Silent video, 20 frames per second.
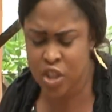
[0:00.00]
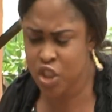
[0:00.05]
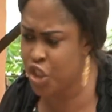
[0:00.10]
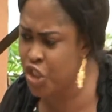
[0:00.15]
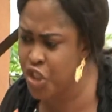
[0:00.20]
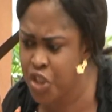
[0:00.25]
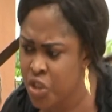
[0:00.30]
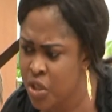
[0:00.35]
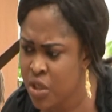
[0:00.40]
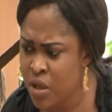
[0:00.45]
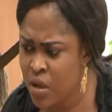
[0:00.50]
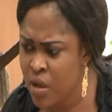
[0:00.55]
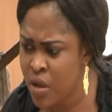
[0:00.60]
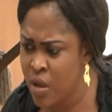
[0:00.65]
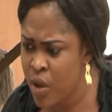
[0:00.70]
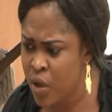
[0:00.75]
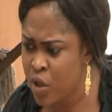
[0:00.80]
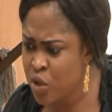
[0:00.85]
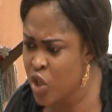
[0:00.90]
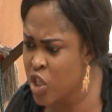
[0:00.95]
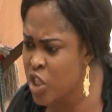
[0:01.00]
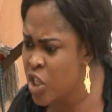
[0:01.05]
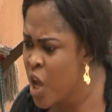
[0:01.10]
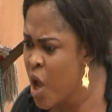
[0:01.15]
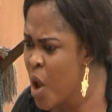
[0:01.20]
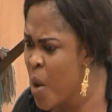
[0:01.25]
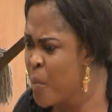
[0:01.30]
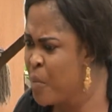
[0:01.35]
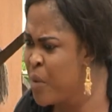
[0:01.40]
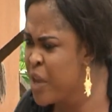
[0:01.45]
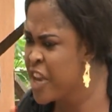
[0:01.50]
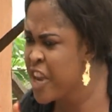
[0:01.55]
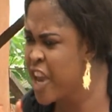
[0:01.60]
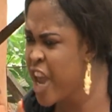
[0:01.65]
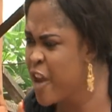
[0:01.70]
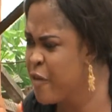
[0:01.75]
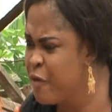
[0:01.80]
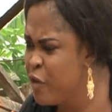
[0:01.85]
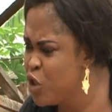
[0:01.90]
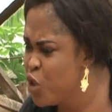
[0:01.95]
Shh! Just be
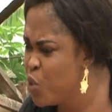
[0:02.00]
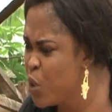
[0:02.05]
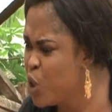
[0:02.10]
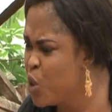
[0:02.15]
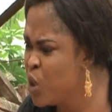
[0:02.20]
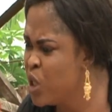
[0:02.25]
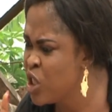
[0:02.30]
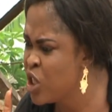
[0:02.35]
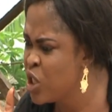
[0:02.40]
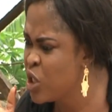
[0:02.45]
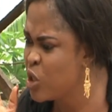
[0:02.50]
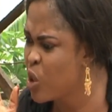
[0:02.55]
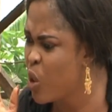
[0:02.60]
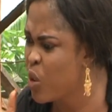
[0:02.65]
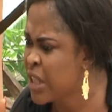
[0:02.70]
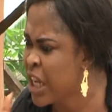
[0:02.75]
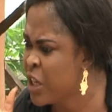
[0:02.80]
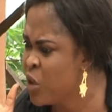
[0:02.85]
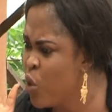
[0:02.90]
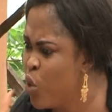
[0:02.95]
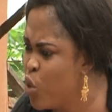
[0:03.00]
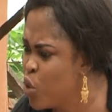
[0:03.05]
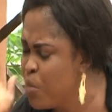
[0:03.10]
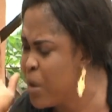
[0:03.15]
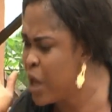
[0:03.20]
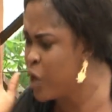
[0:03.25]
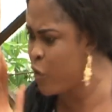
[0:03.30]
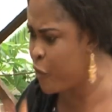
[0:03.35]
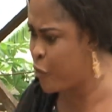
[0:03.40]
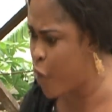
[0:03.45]
careful the way you insult an old man